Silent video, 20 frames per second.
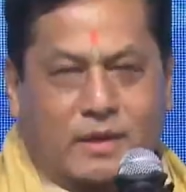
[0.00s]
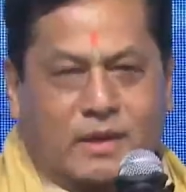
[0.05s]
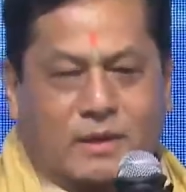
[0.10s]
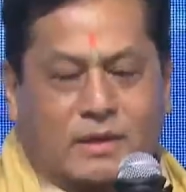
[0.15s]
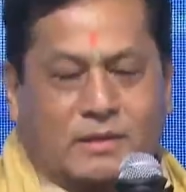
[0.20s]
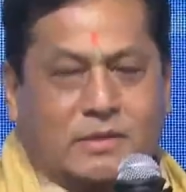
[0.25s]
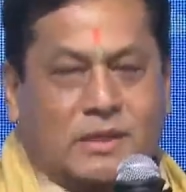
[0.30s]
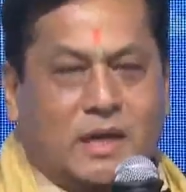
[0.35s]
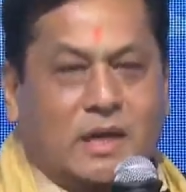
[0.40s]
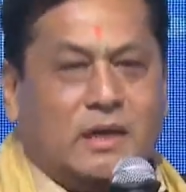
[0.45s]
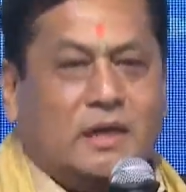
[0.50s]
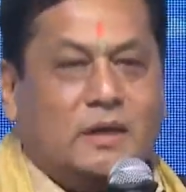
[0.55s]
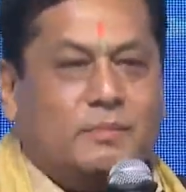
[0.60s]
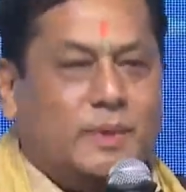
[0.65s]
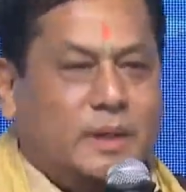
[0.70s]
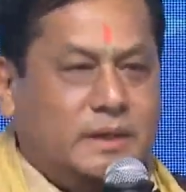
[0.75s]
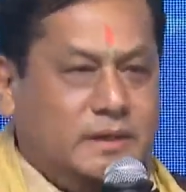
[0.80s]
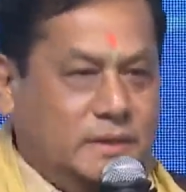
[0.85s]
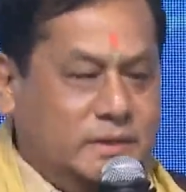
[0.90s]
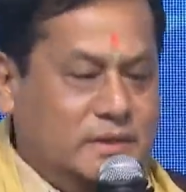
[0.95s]

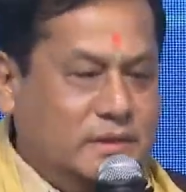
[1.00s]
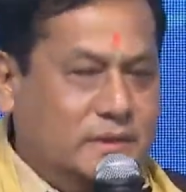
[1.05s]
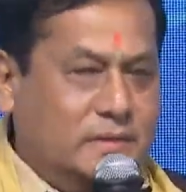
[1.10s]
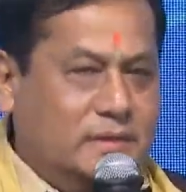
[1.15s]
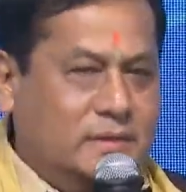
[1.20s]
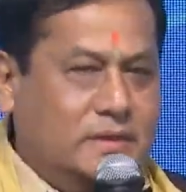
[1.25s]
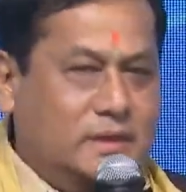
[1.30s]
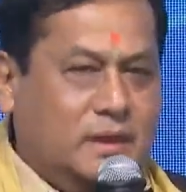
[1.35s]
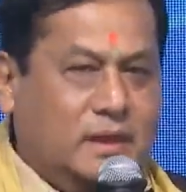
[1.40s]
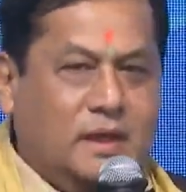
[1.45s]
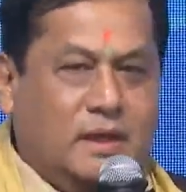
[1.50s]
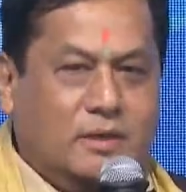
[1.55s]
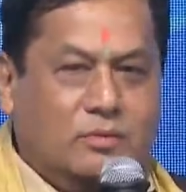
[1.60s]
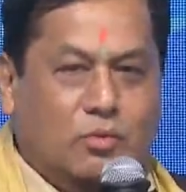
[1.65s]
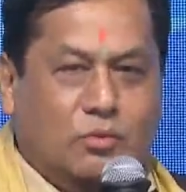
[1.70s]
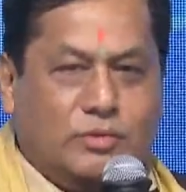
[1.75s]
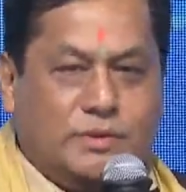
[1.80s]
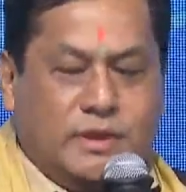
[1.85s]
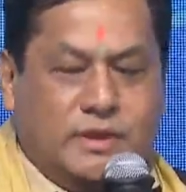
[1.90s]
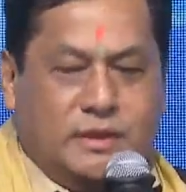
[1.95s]
SAGARMANTHAN, the Great
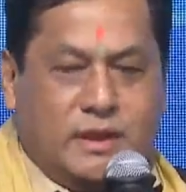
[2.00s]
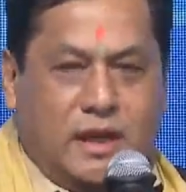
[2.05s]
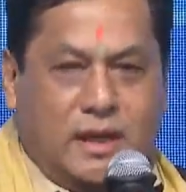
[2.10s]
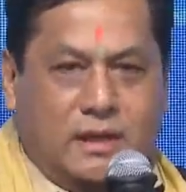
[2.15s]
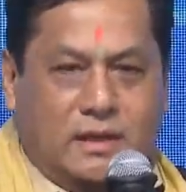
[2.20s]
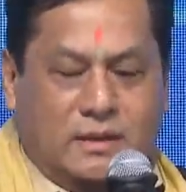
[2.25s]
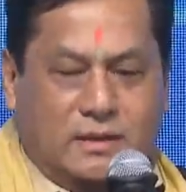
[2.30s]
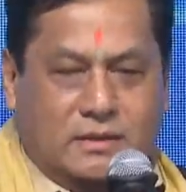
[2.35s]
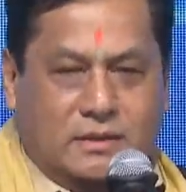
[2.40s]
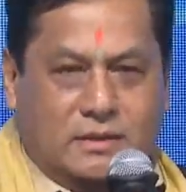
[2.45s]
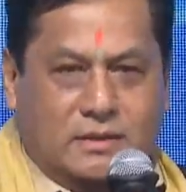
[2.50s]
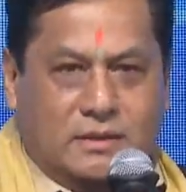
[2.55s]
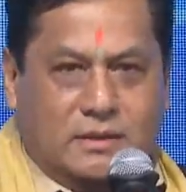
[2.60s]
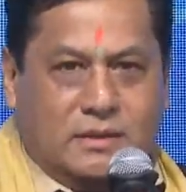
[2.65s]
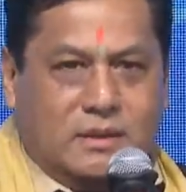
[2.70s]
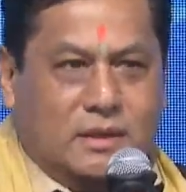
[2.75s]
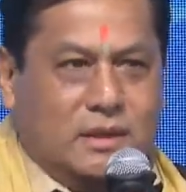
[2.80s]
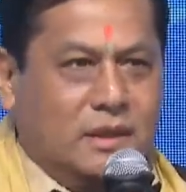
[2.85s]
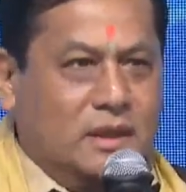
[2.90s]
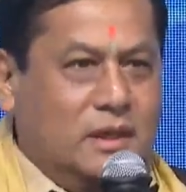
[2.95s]
Ocean Dialogue.
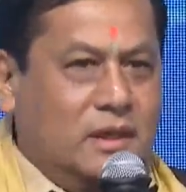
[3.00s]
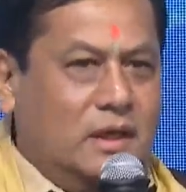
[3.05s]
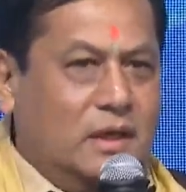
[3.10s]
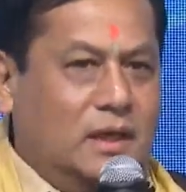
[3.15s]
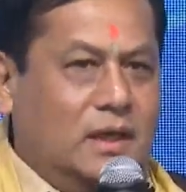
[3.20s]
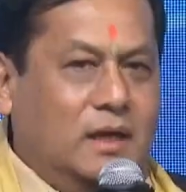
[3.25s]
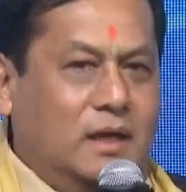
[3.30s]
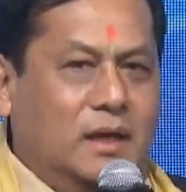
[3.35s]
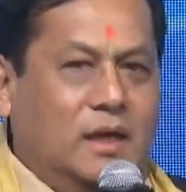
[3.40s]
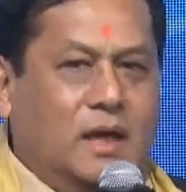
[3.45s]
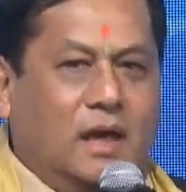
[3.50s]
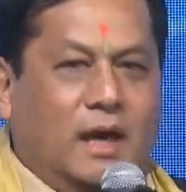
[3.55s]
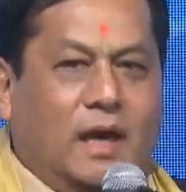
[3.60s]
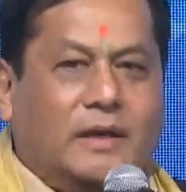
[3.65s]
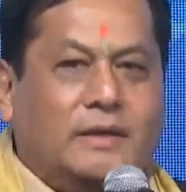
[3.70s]
And